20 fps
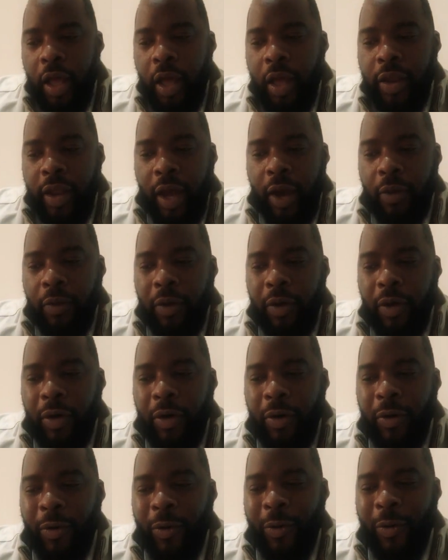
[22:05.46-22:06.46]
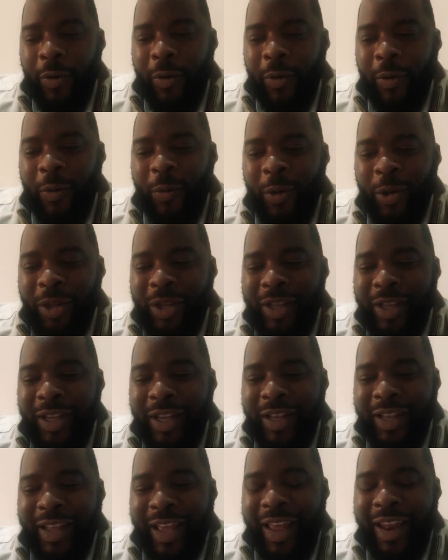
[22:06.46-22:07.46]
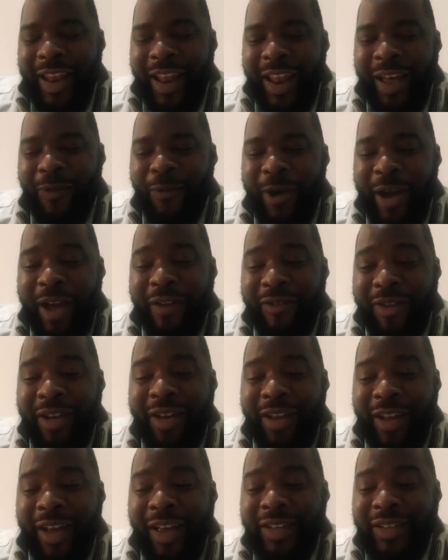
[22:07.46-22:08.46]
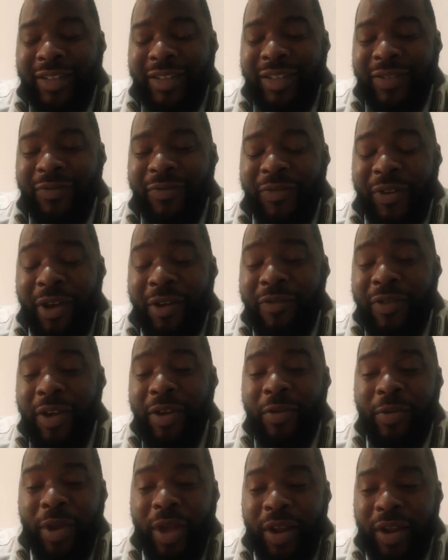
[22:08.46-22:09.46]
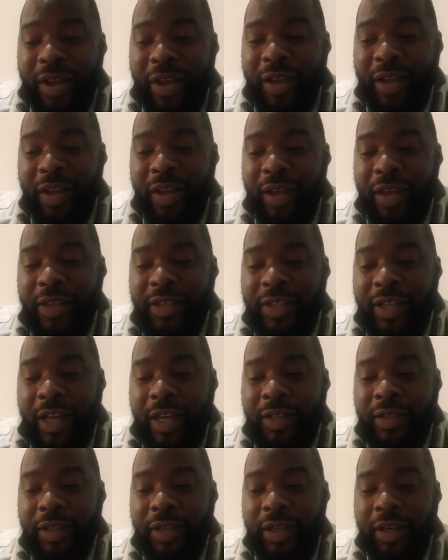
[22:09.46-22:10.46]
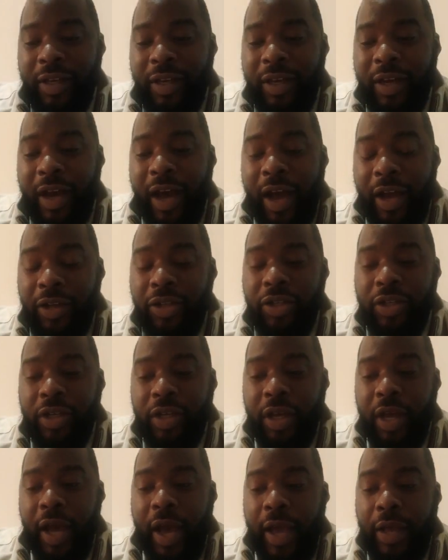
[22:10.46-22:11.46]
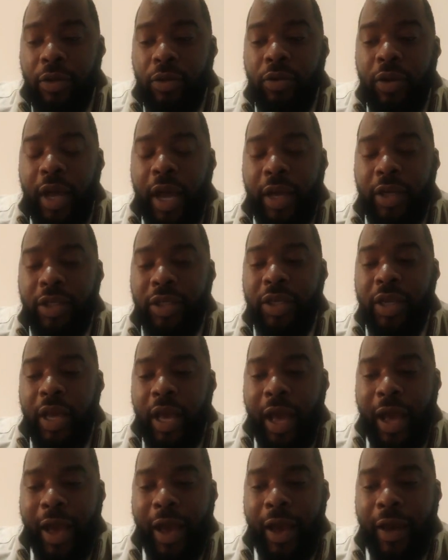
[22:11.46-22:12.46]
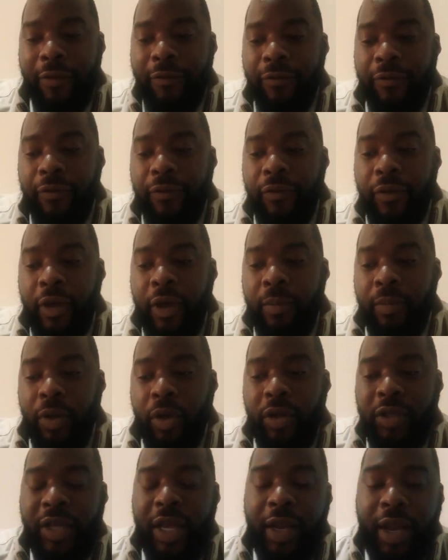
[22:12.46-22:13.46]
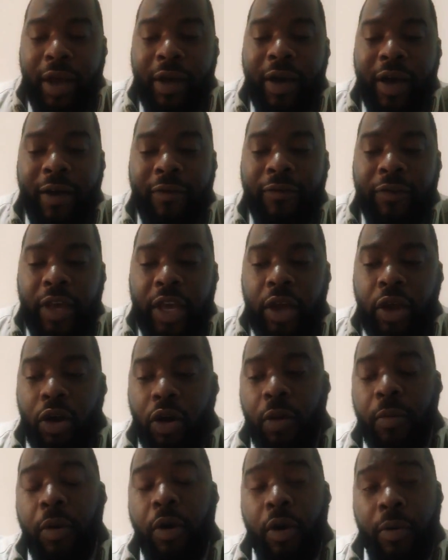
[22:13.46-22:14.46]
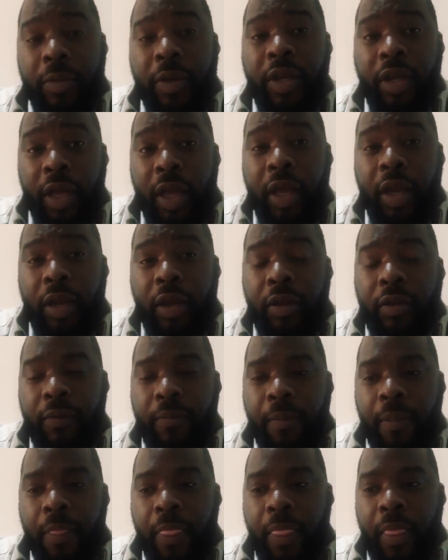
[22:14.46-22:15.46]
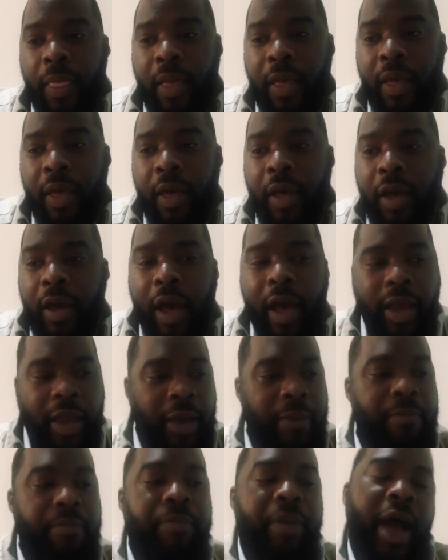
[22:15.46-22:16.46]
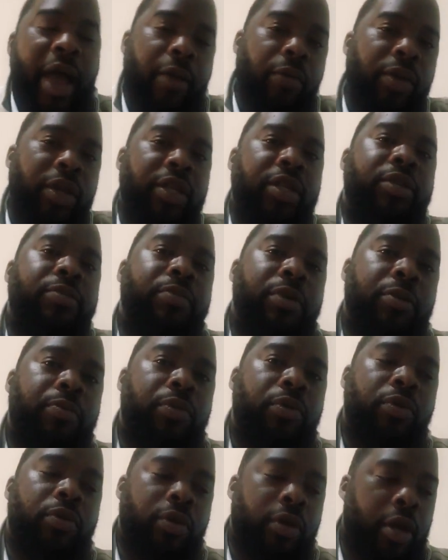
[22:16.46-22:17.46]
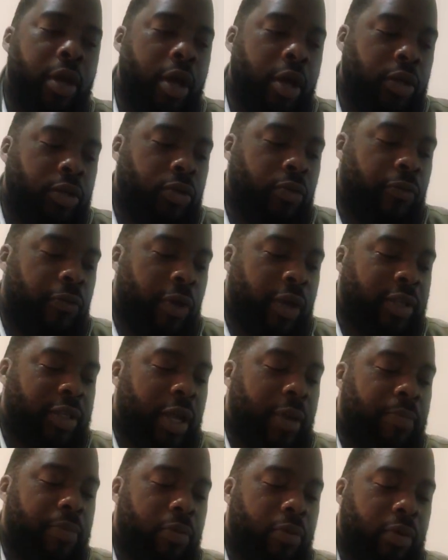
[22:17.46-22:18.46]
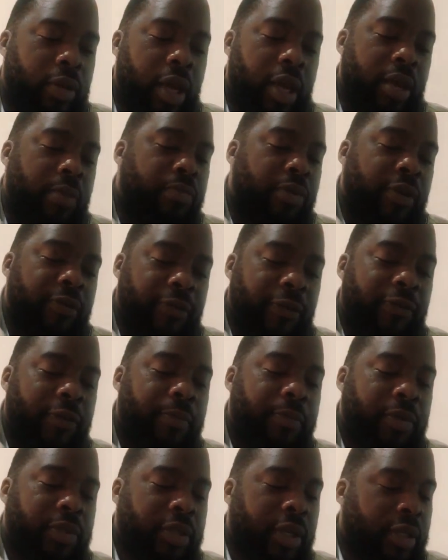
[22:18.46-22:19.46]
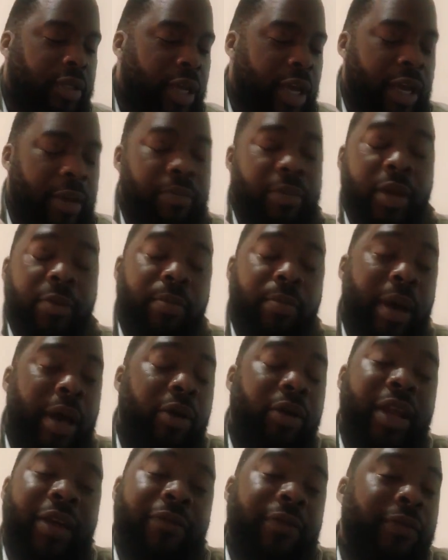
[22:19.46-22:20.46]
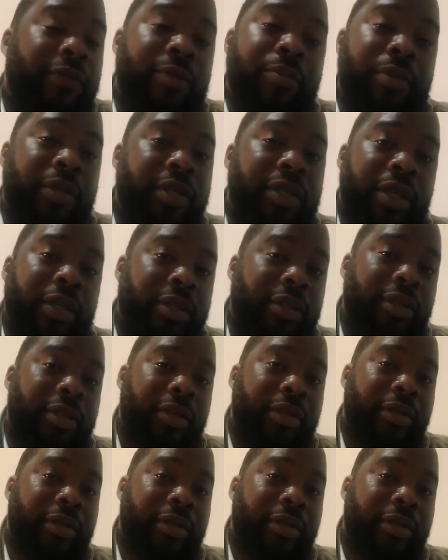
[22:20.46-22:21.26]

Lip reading: Now, what I realized very, very quickly is that actually I don't actually have, because I now have income coming in, I can buy with these people. So for example, they can bring 50%, I can bring my other 50%.